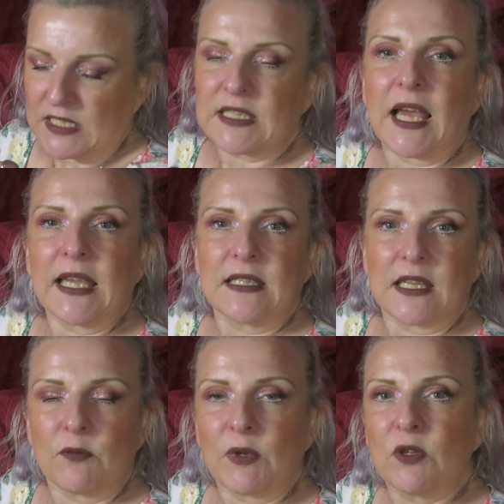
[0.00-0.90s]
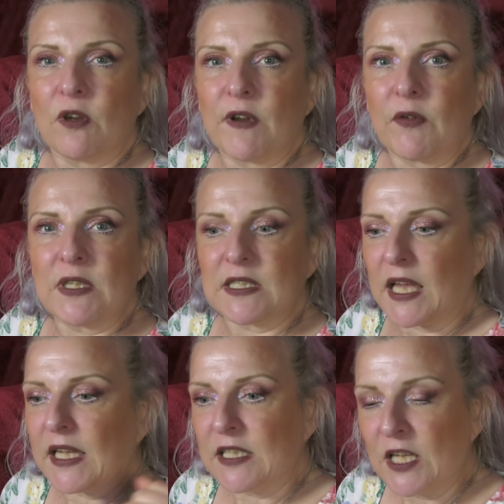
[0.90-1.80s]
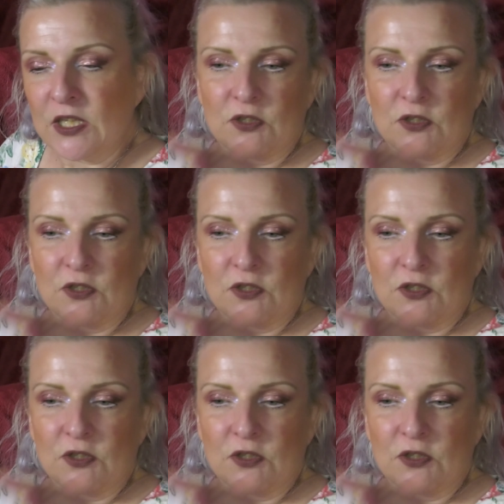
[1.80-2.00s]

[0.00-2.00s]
tight, and when you are very tight,